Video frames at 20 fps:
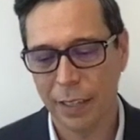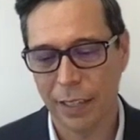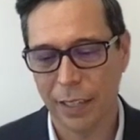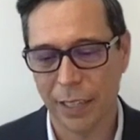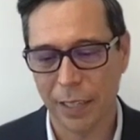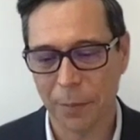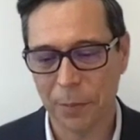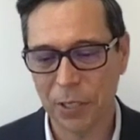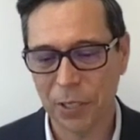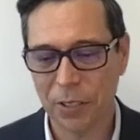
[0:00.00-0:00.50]

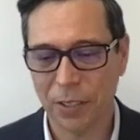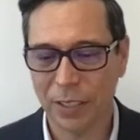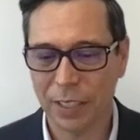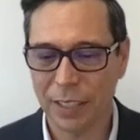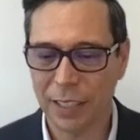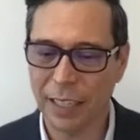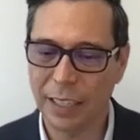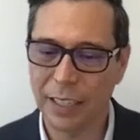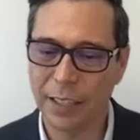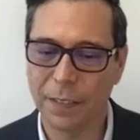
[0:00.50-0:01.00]
um, you start to
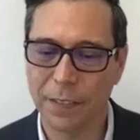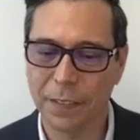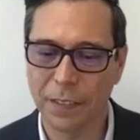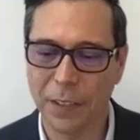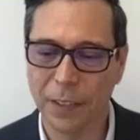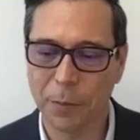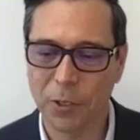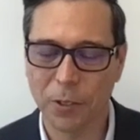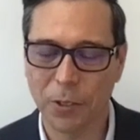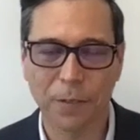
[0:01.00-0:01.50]
kind of
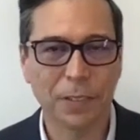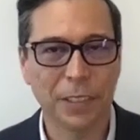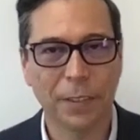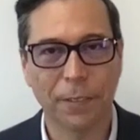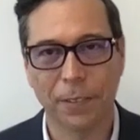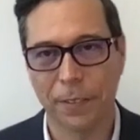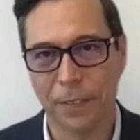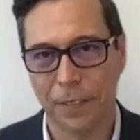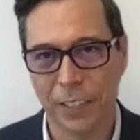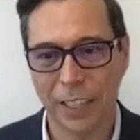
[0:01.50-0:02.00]
observe
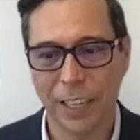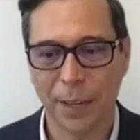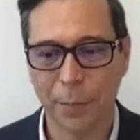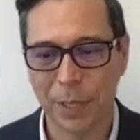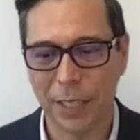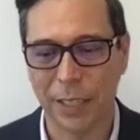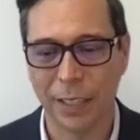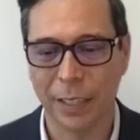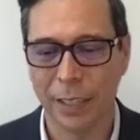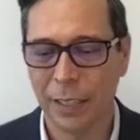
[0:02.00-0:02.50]
different
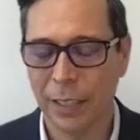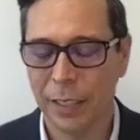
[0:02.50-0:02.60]
phenomena.